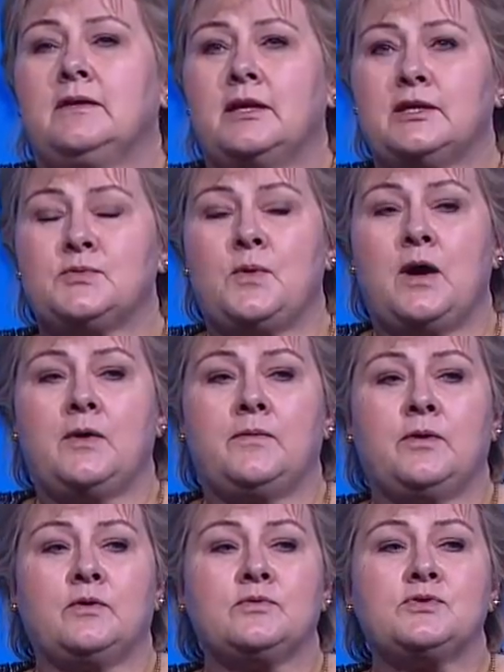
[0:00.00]
That's why
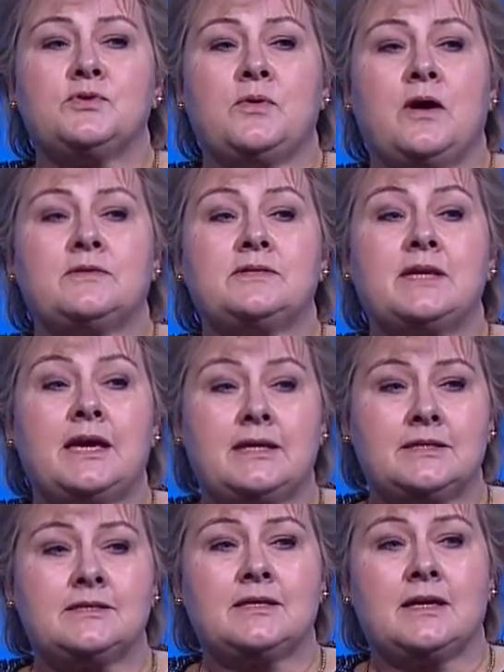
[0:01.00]
we also are
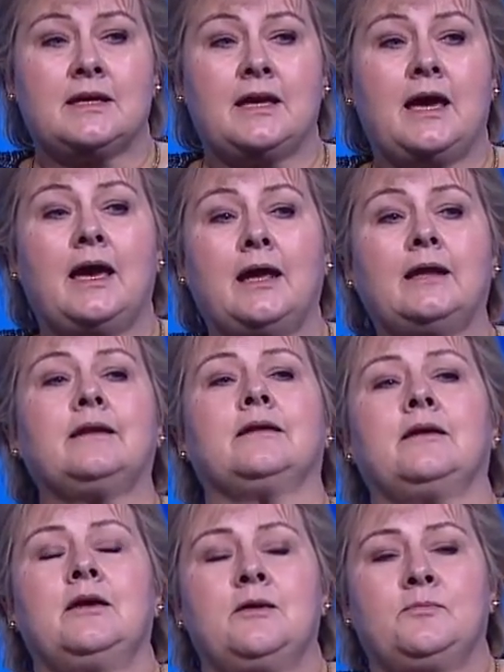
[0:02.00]
taxing
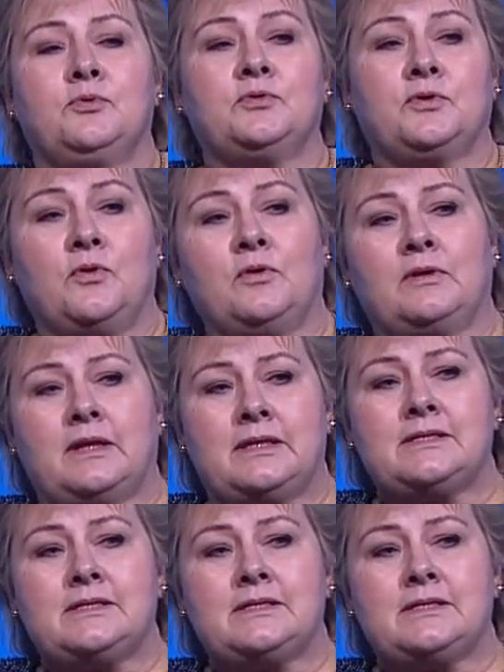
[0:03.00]
and putting all the